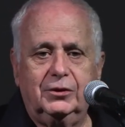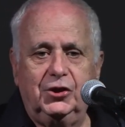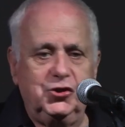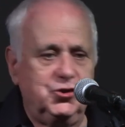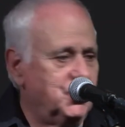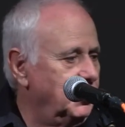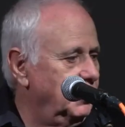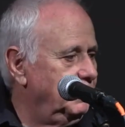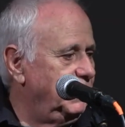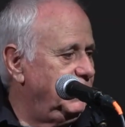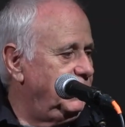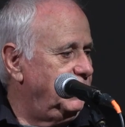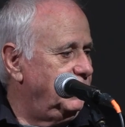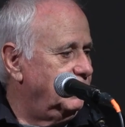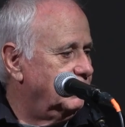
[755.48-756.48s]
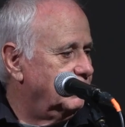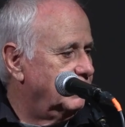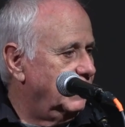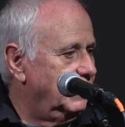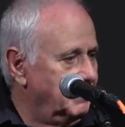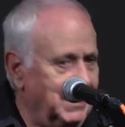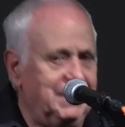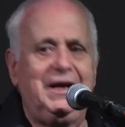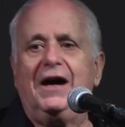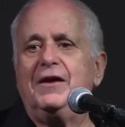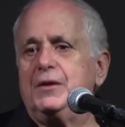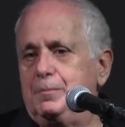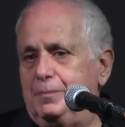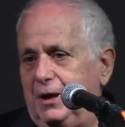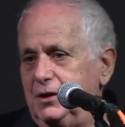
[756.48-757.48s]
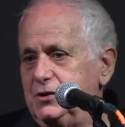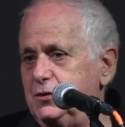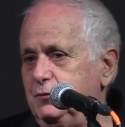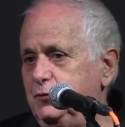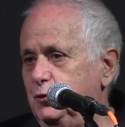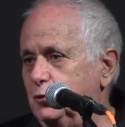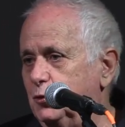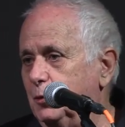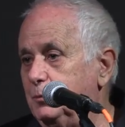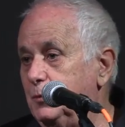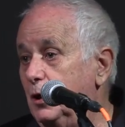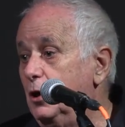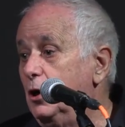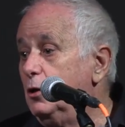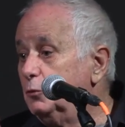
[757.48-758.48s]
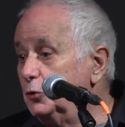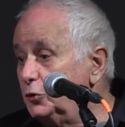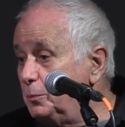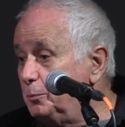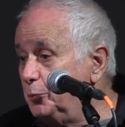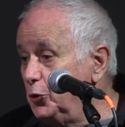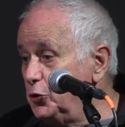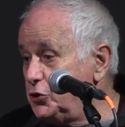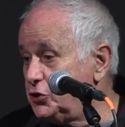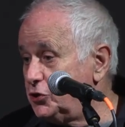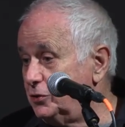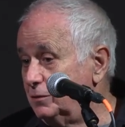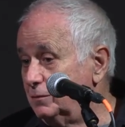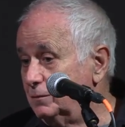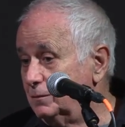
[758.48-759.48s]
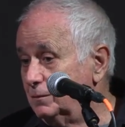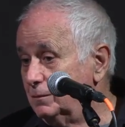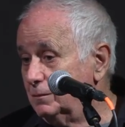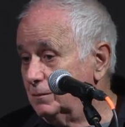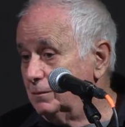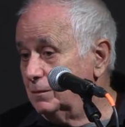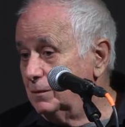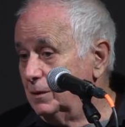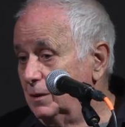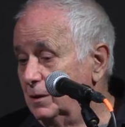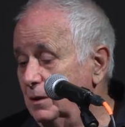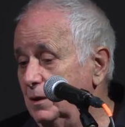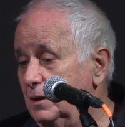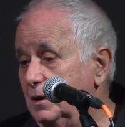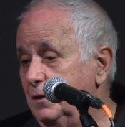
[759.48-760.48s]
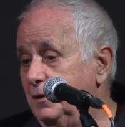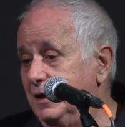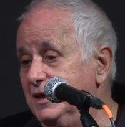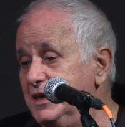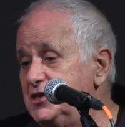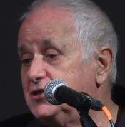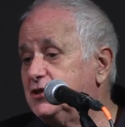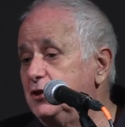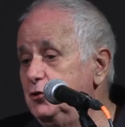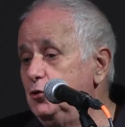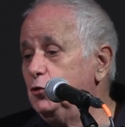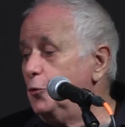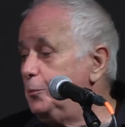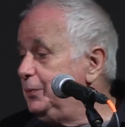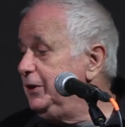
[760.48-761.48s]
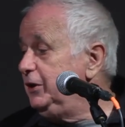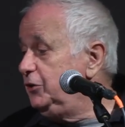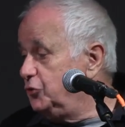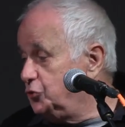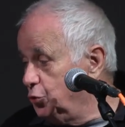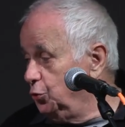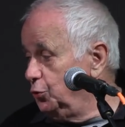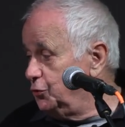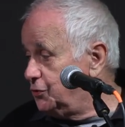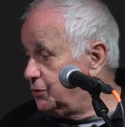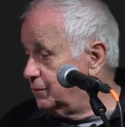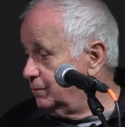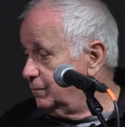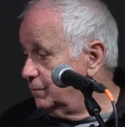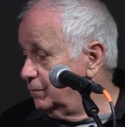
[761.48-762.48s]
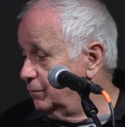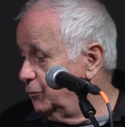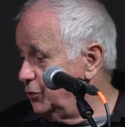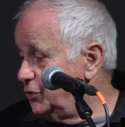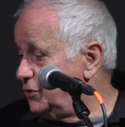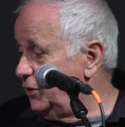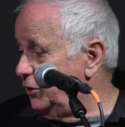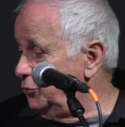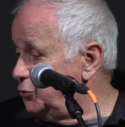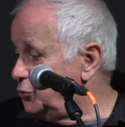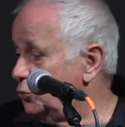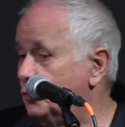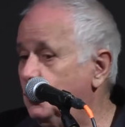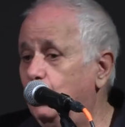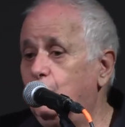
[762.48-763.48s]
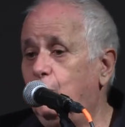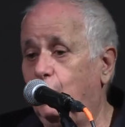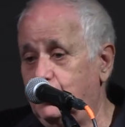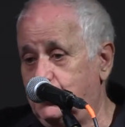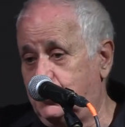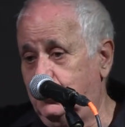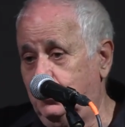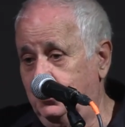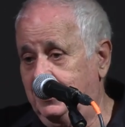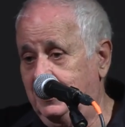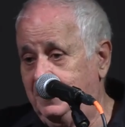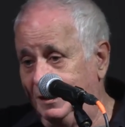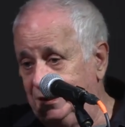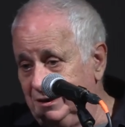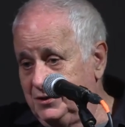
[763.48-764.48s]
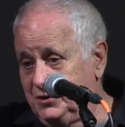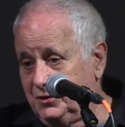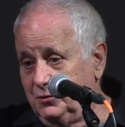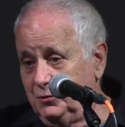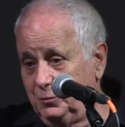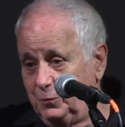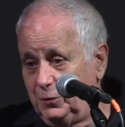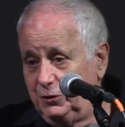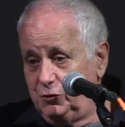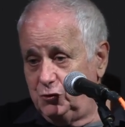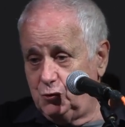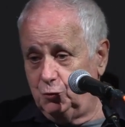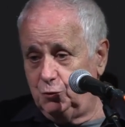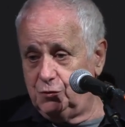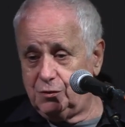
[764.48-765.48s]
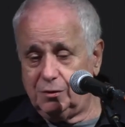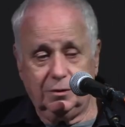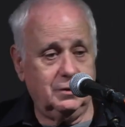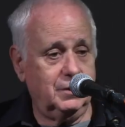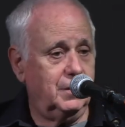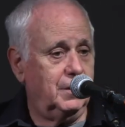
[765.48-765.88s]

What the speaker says: in Germany, in many other parts of Europe would push the Eastern European Jews, which they used to call Ostjuden, the East European Jews,